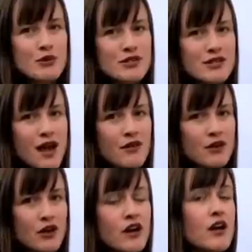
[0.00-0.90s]
put
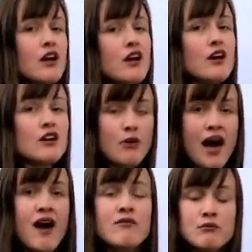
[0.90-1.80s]
together, you
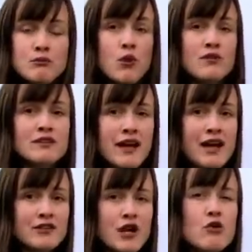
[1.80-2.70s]
have more than
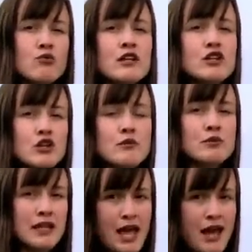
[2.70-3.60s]
likely a really good
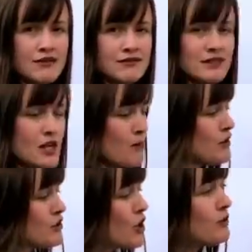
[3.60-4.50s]
plan.
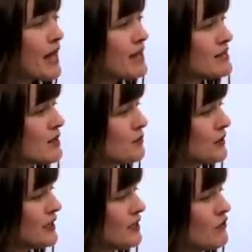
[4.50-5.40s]
But no plan is
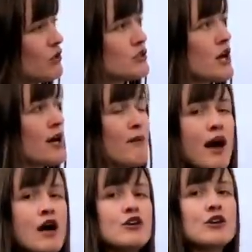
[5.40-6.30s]
complete if you don't talk
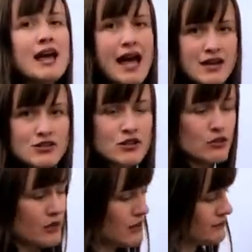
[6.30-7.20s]
about how you're going to
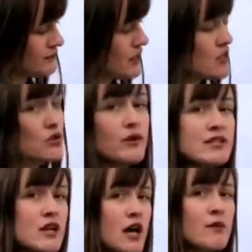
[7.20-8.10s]
execute it. So
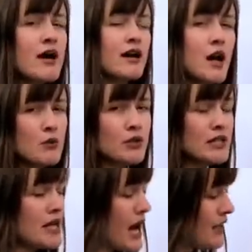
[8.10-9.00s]
let's talk about a couple
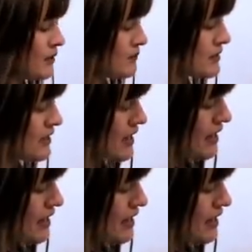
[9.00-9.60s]
key items.